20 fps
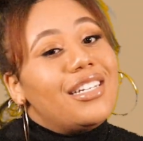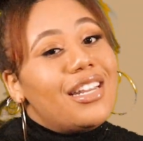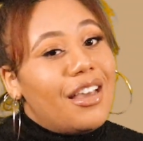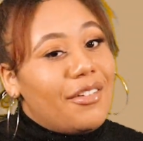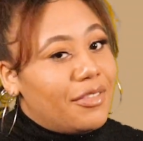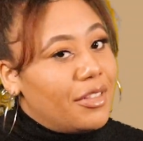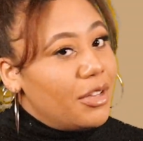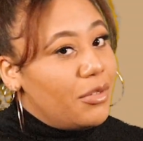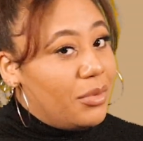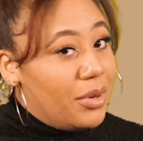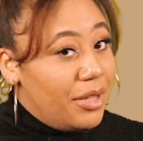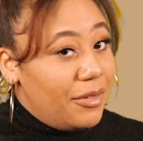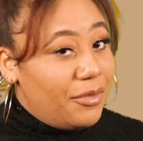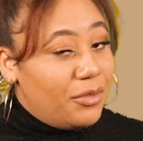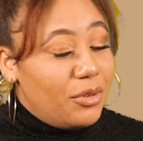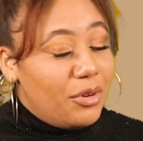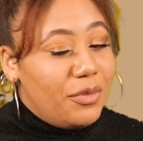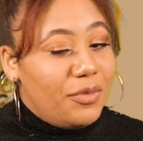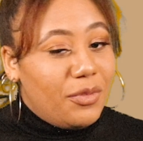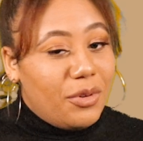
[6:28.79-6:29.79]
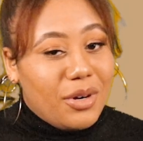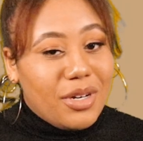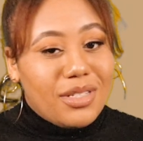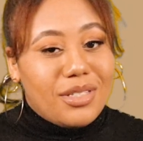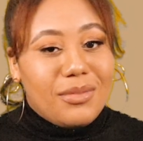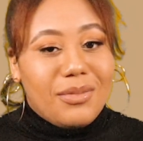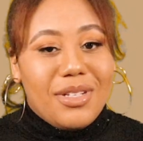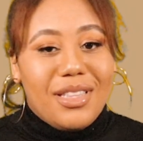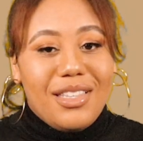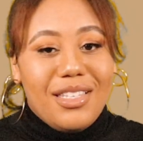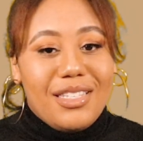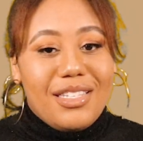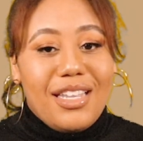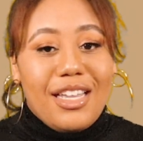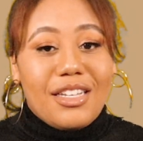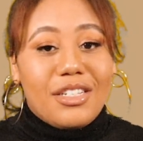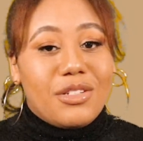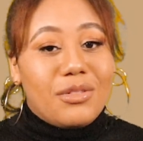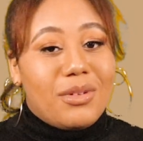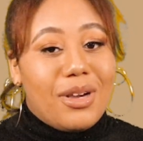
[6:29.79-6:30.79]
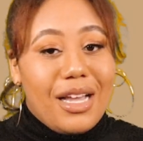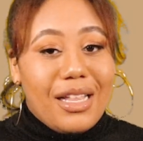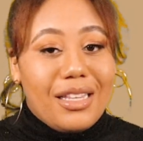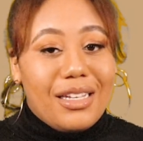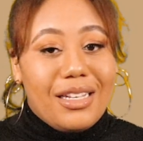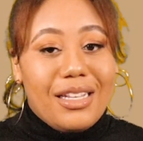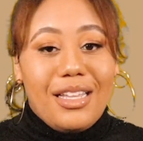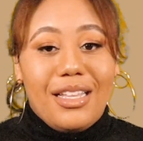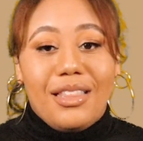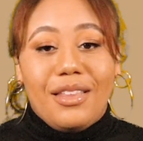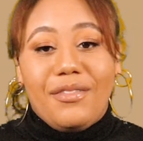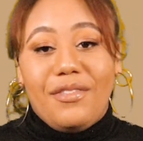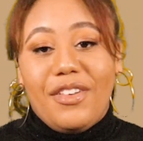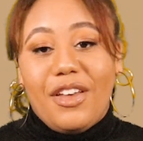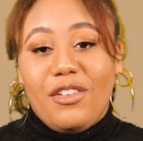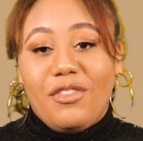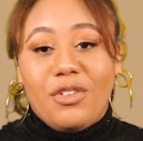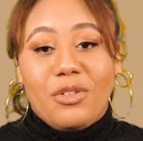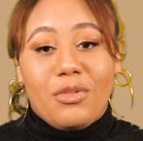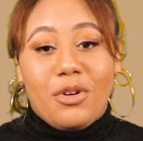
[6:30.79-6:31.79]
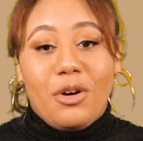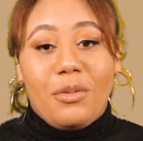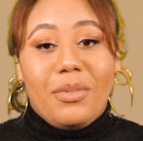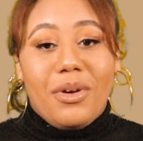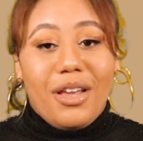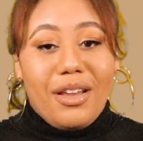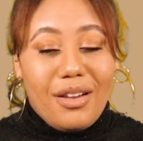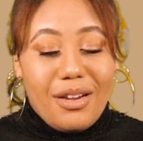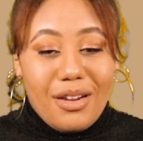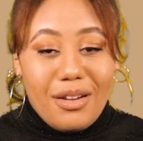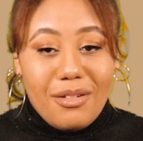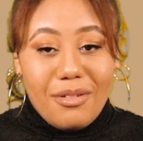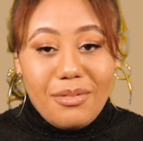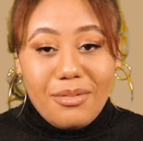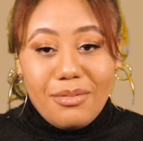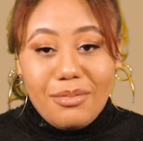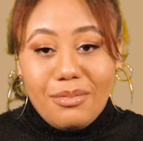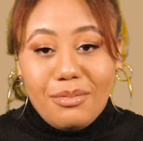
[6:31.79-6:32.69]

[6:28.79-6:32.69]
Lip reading: definitely went full force with the sexuality in the Velvet Rope era,